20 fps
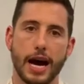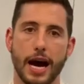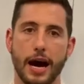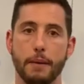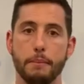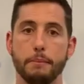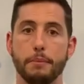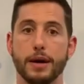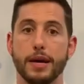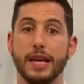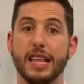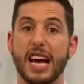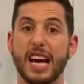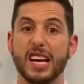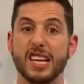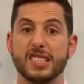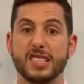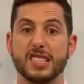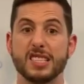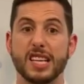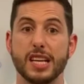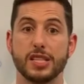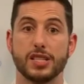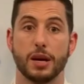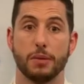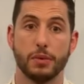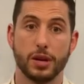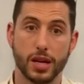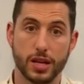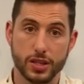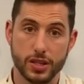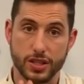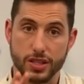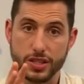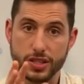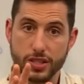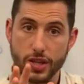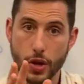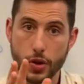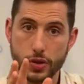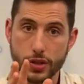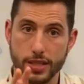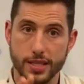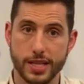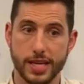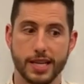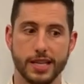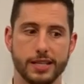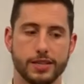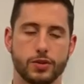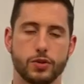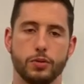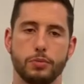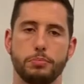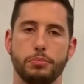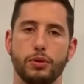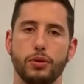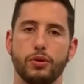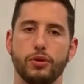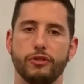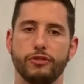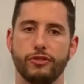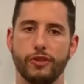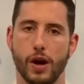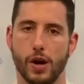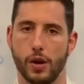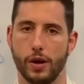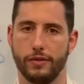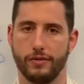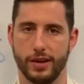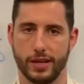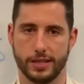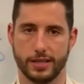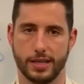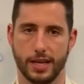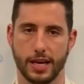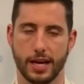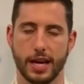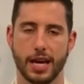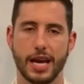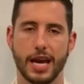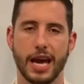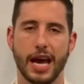um, but that is essentially, I'm going to just sow the seed. It's called portfolio investing.